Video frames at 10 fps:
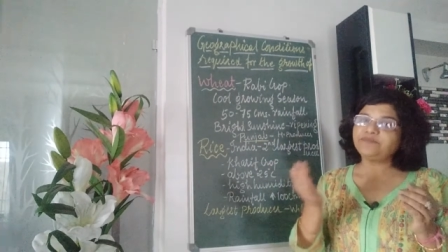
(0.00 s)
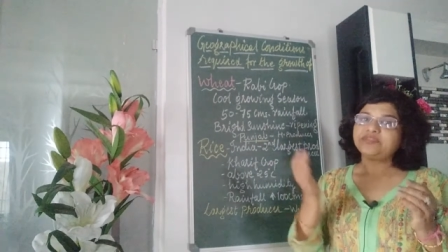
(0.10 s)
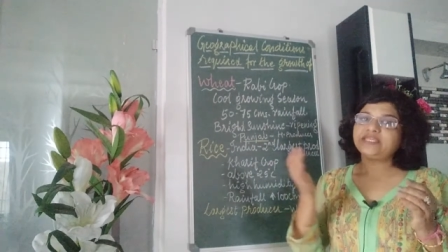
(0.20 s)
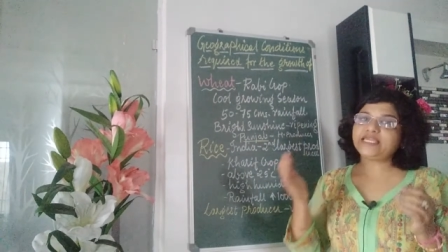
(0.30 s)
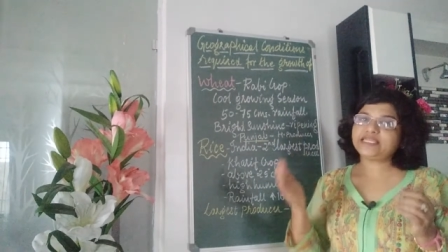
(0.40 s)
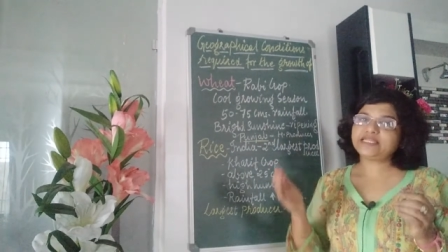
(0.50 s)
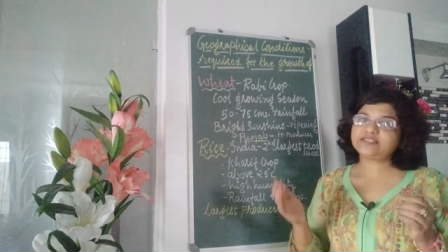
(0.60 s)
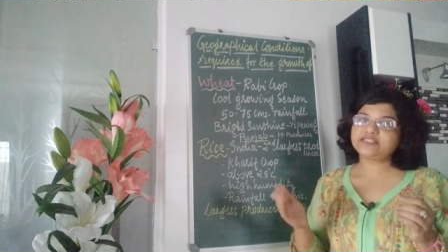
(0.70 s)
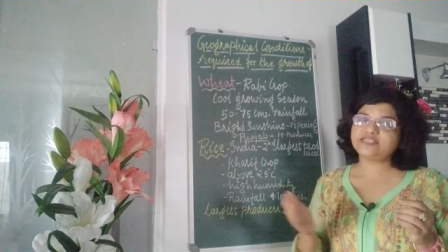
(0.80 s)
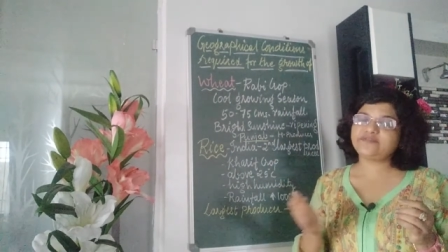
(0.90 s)
the areas
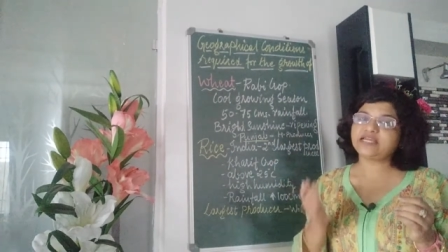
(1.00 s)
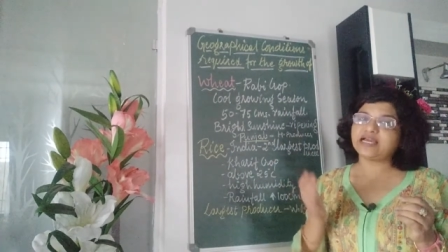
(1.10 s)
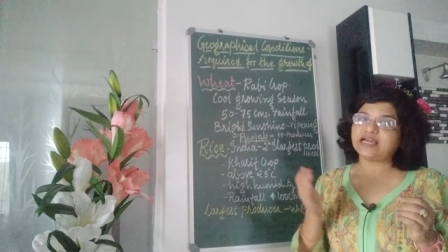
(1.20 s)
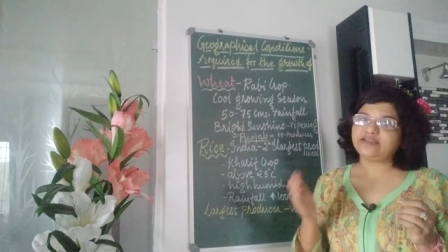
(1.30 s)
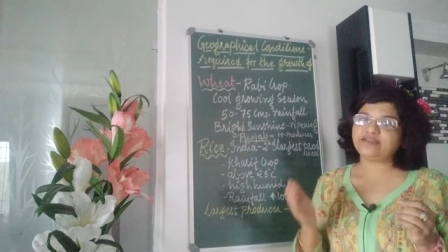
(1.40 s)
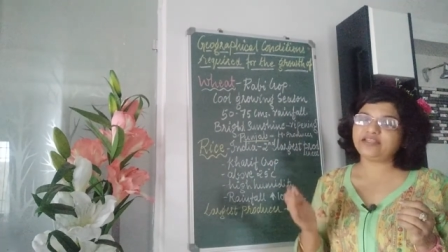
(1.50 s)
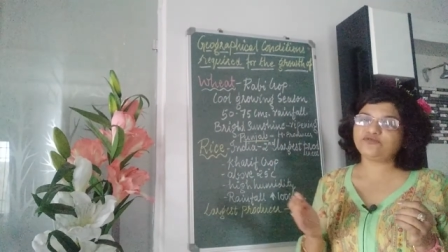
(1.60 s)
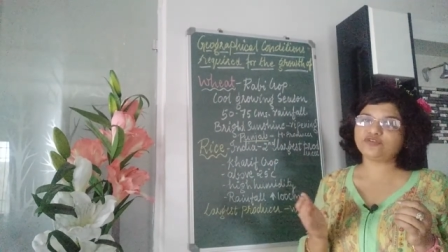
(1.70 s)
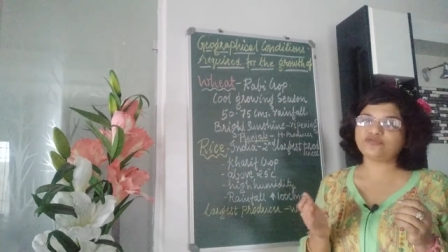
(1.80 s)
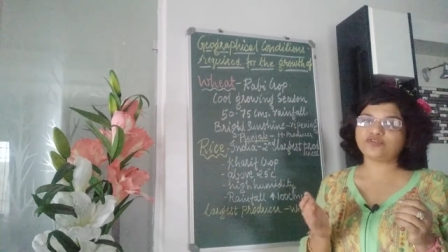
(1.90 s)
receiving high
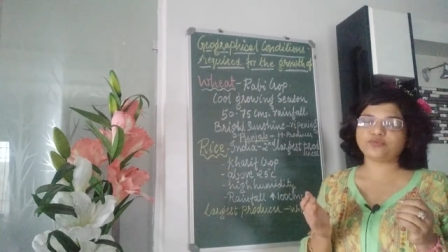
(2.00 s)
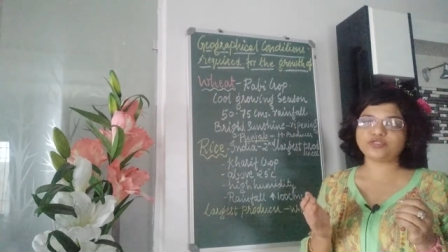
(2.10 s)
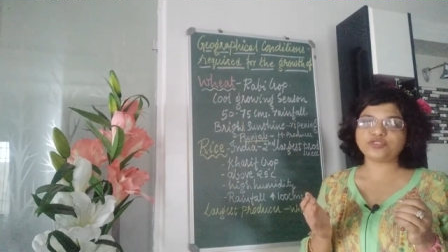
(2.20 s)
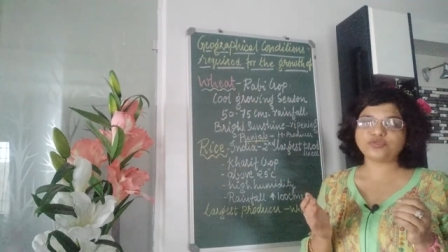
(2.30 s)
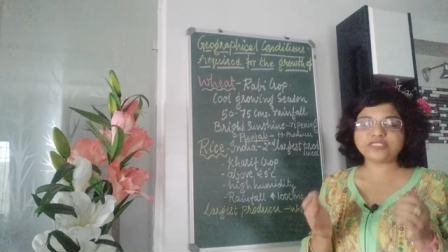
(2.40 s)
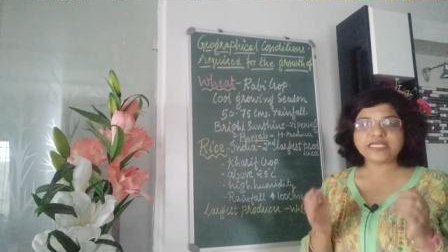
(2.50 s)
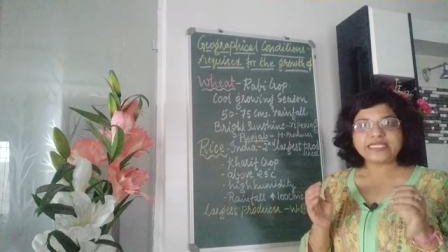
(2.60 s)
rainfall from monsoons,